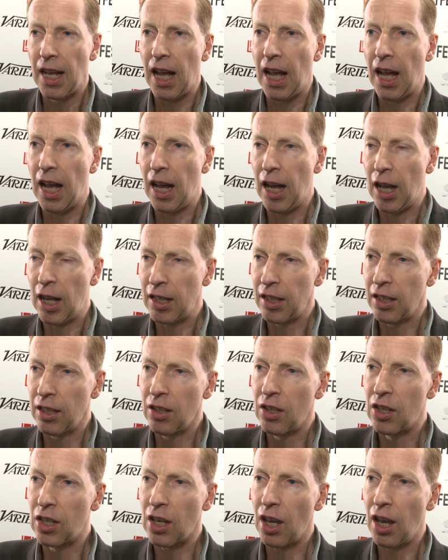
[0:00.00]

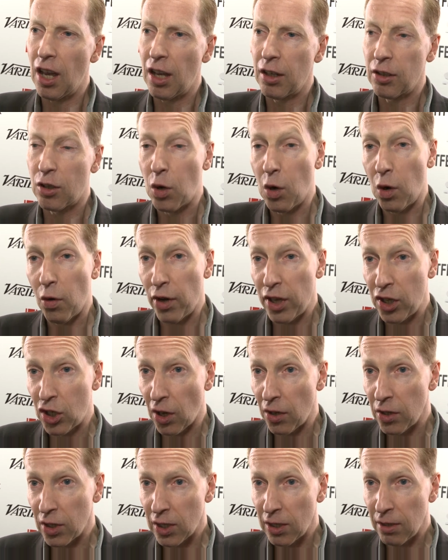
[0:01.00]
And uh, Corey
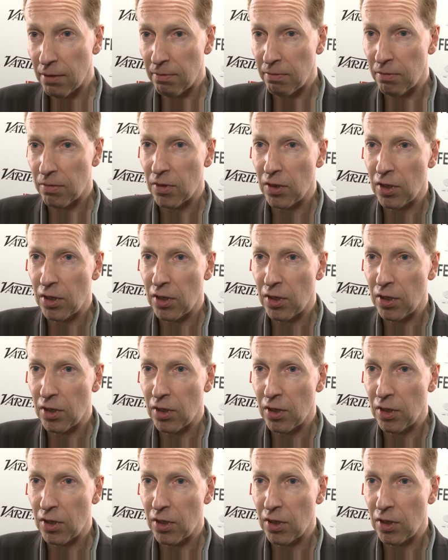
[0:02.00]
Johnson,